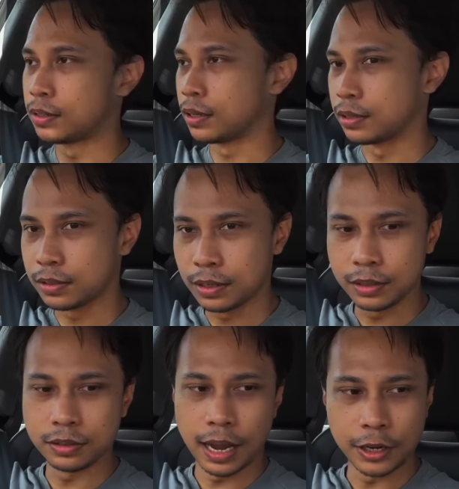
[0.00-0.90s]
like I
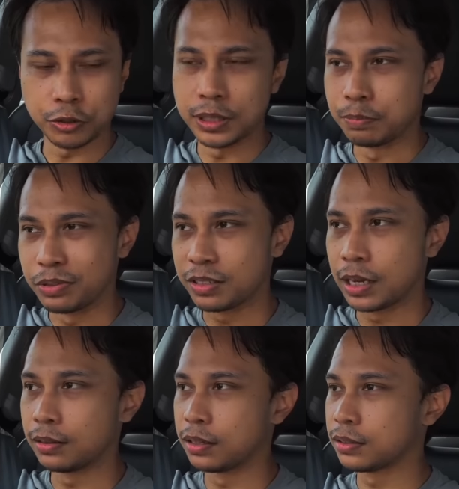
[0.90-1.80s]
said, to actually
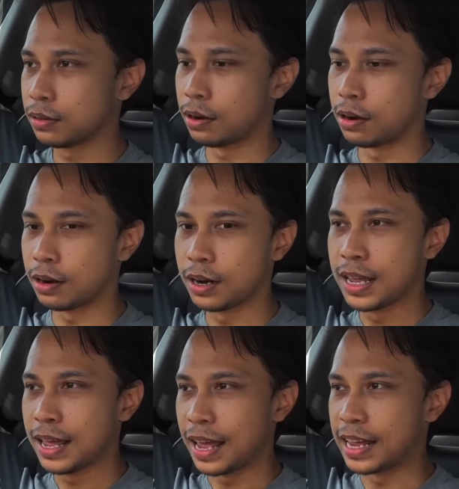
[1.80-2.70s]
present this car
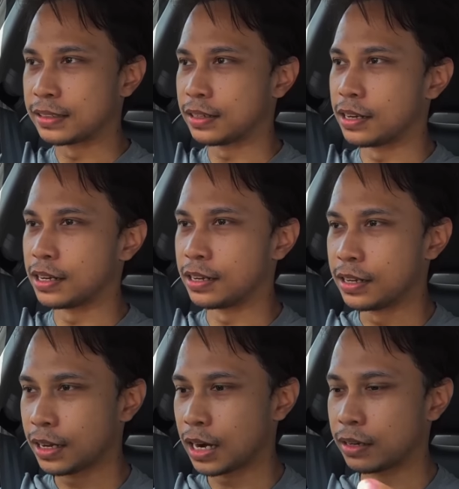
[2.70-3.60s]
as a
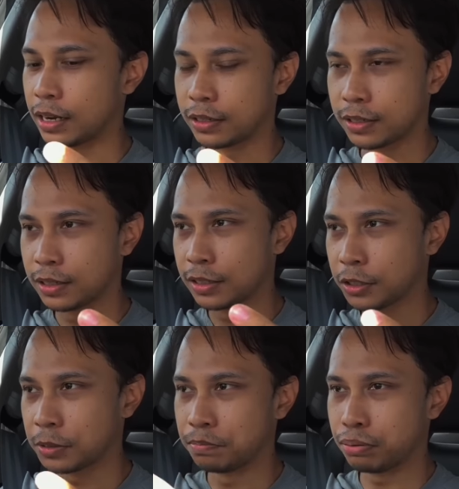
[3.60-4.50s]
kind of like
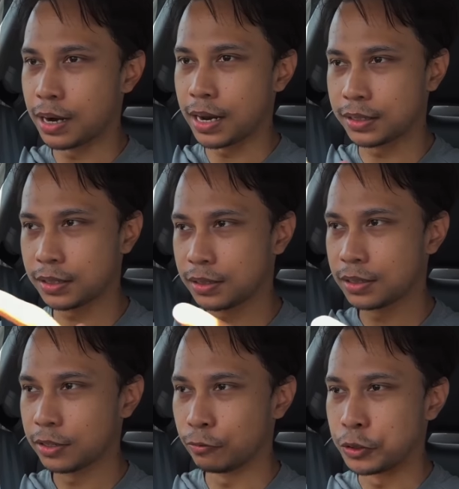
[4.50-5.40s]
compressed,
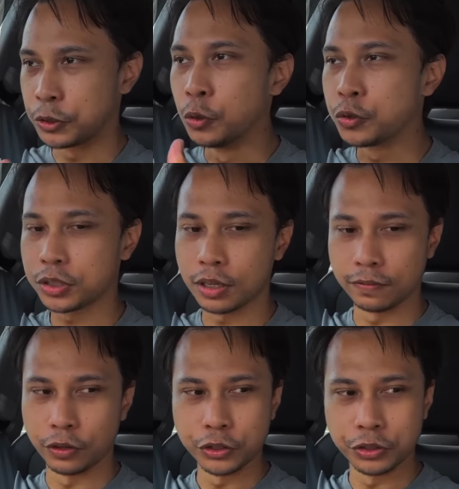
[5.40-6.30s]
reduced
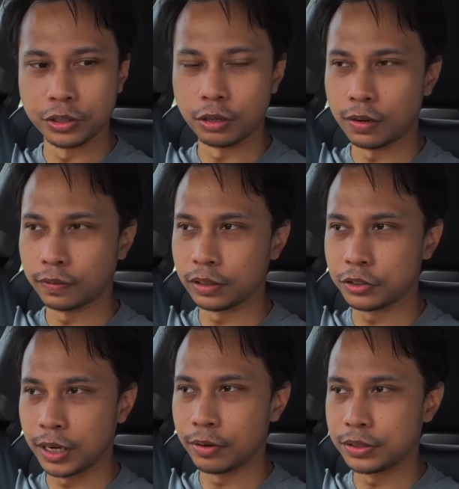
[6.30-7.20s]
version of the
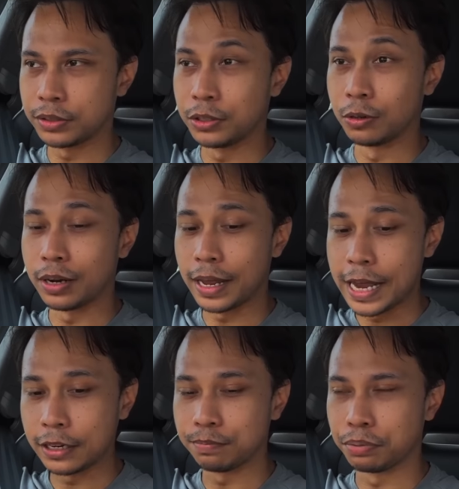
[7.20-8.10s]
Chery Tiggo
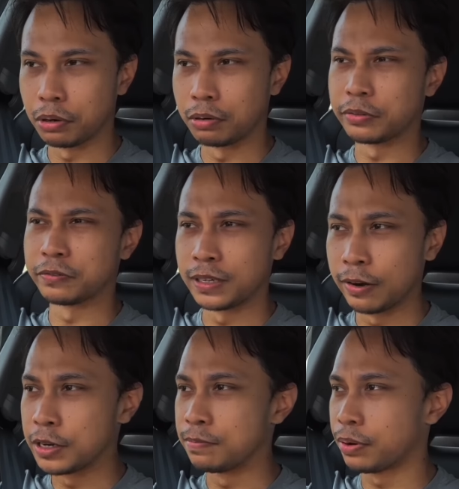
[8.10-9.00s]
eight Pro. And I was
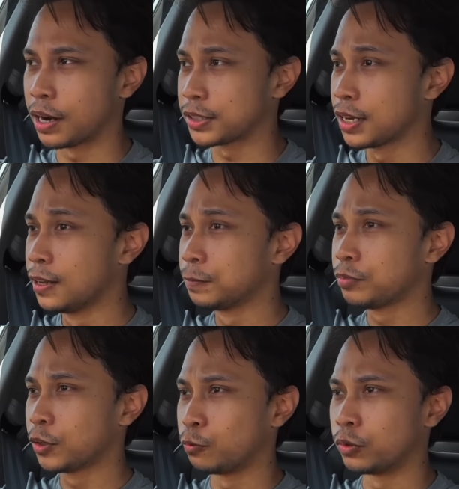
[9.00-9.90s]
very impressed
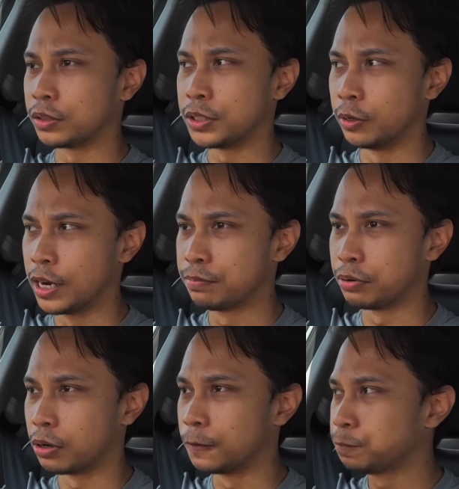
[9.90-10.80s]
with the Tiggo eight
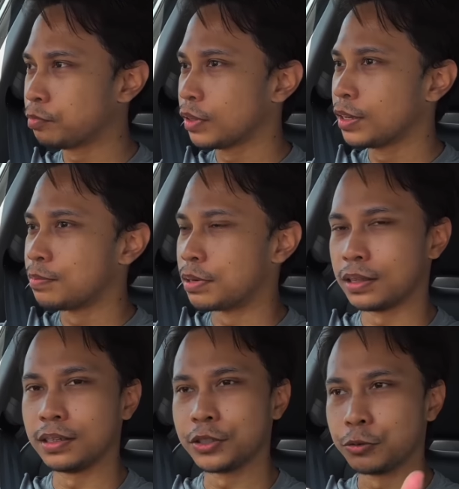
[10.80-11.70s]
Pro. But the
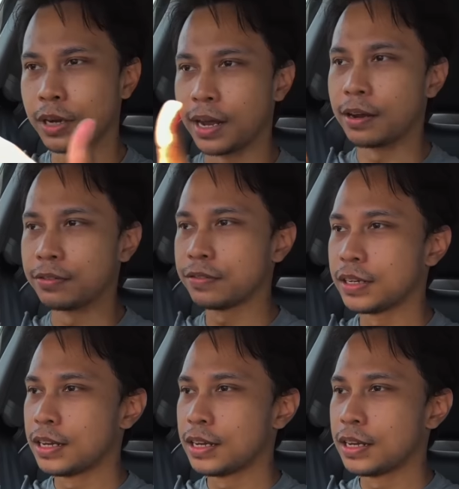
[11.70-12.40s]
thing is, you have